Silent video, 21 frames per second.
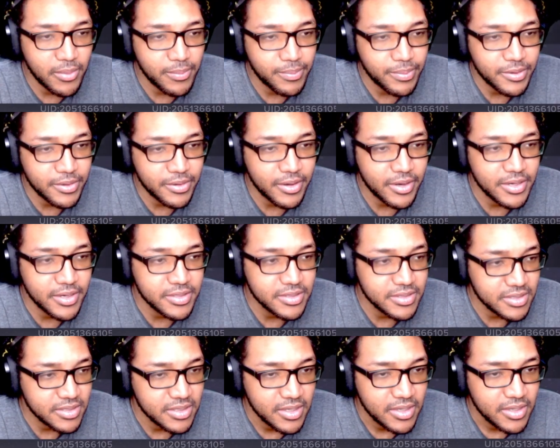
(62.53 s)
to
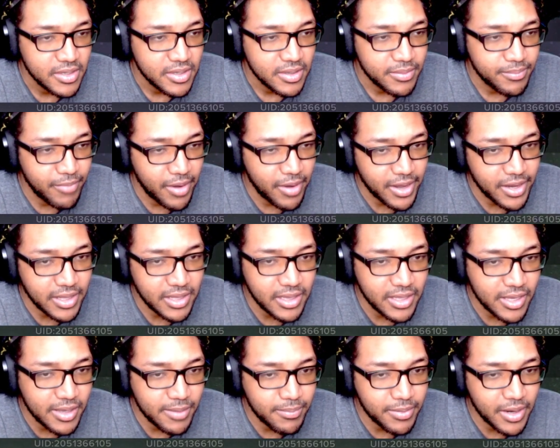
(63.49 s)
progress my
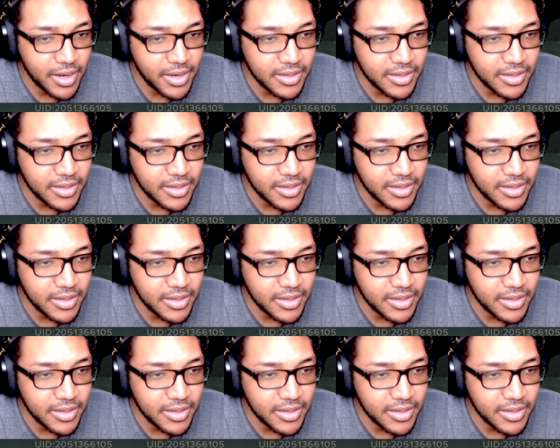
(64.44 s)
claim, but I